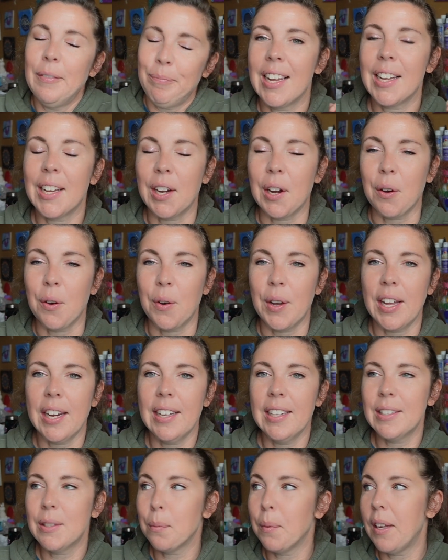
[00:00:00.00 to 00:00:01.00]
You know, it
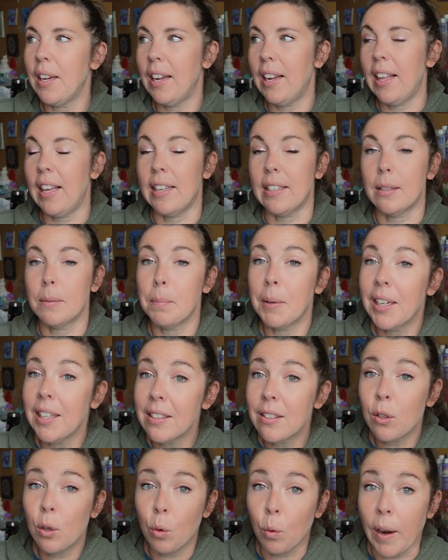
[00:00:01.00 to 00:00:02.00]
is what it is, but
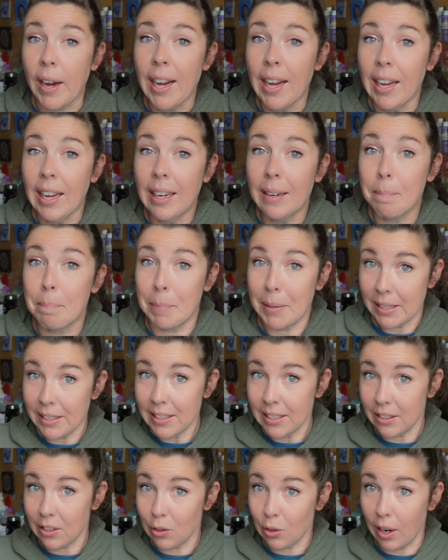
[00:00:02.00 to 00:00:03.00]
it's great
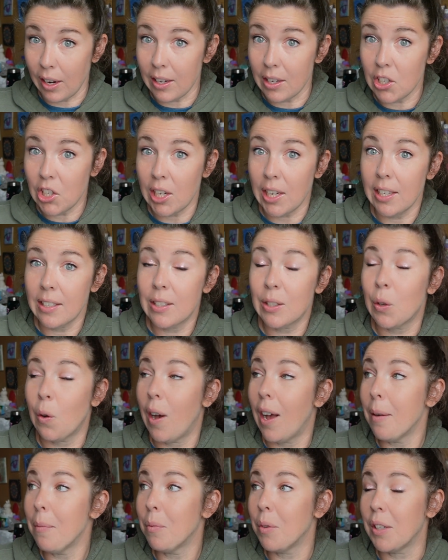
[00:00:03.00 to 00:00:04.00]
business strategy. So
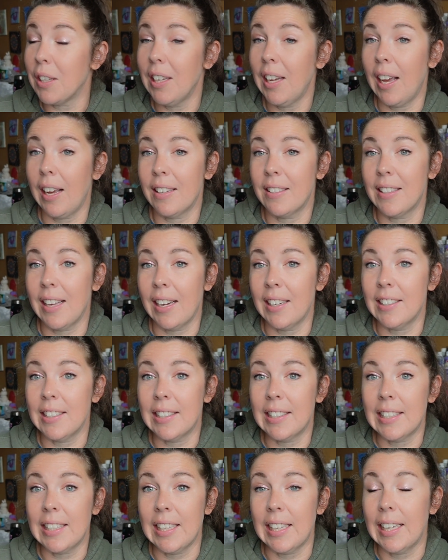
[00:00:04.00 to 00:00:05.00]
I'm really excited to
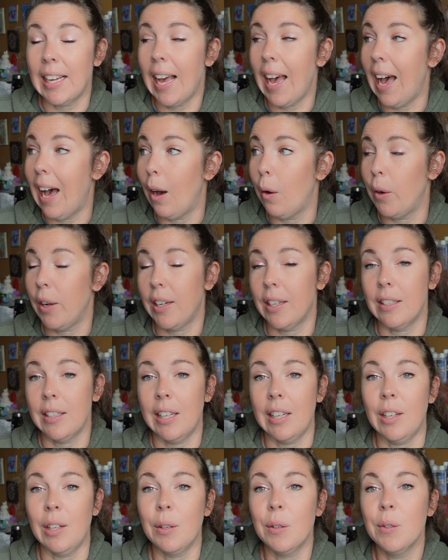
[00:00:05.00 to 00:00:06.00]
see how it
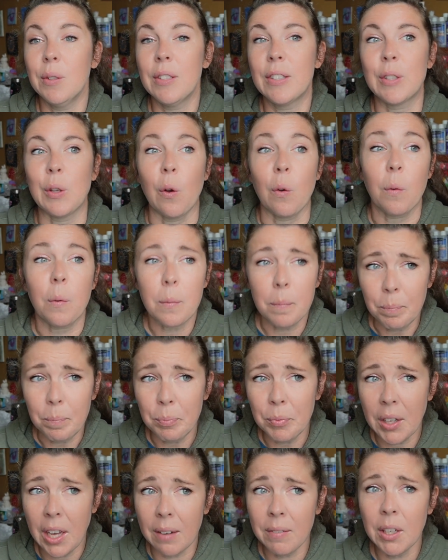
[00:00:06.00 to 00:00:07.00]
continues. So
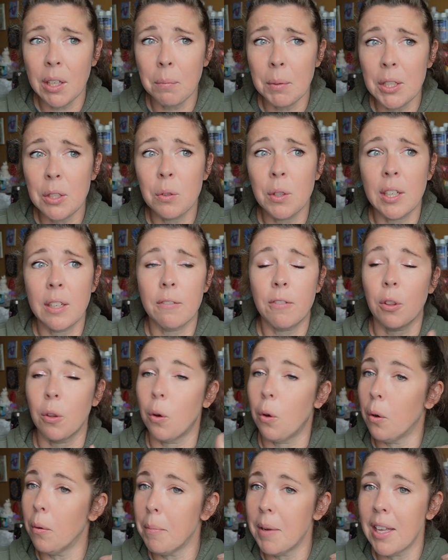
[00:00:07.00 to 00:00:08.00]
I'm going to be doing it for the
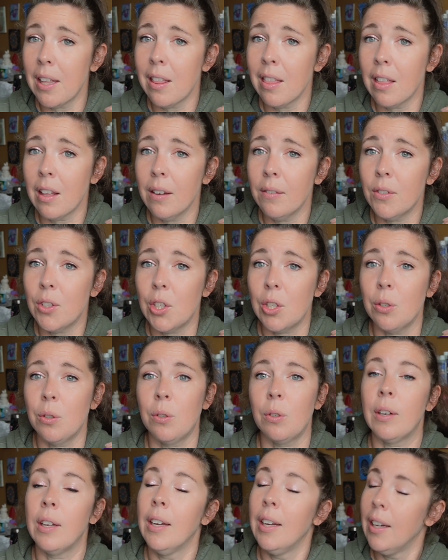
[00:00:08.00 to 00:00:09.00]
whole month of
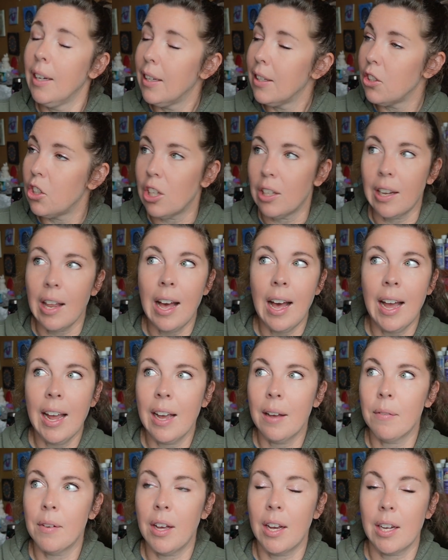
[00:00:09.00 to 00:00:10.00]
June. July,
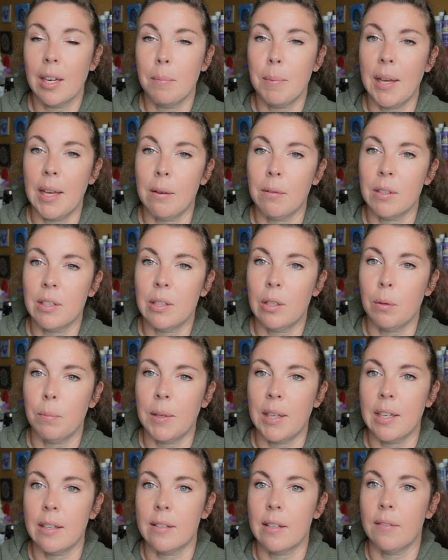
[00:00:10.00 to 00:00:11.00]
I'm not going to be able to
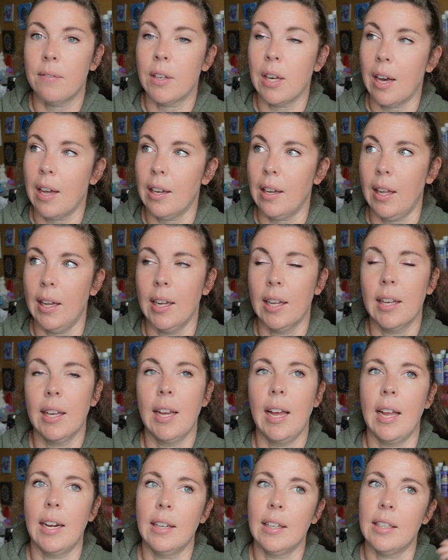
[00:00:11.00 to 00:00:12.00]
because I've got like
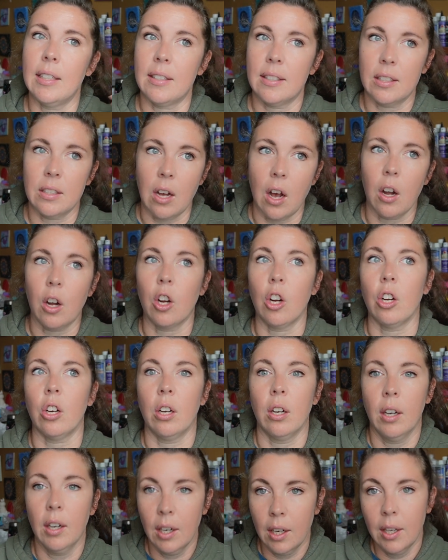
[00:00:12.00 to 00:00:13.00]
endless
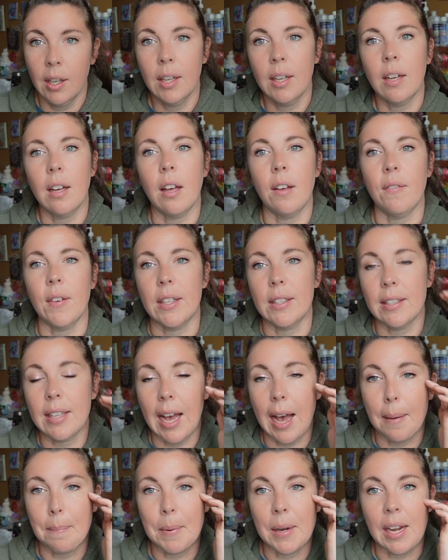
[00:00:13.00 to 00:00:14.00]
soccer events
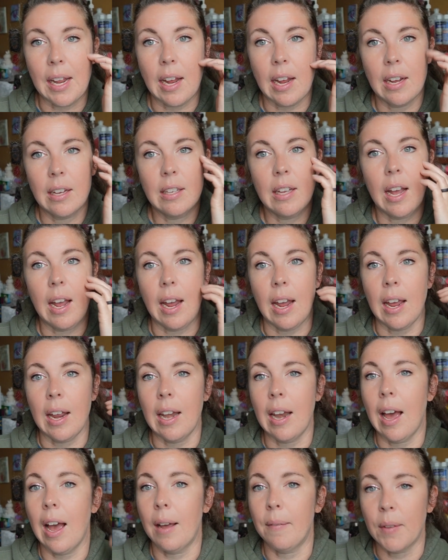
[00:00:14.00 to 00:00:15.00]
happening
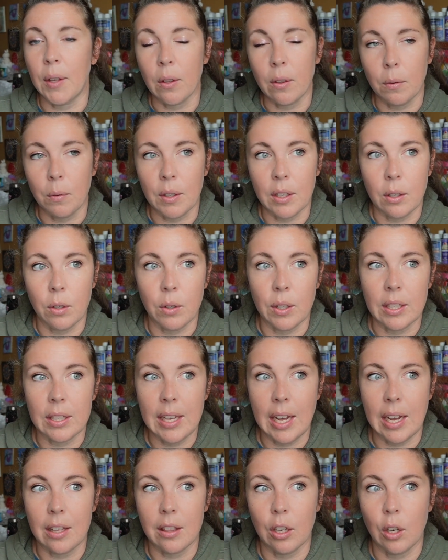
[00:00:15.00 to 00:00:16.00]
and I'm the only one who could
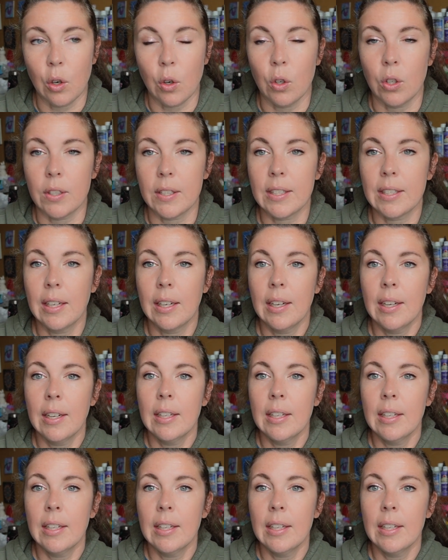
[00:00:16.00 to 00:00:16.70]
take the girls.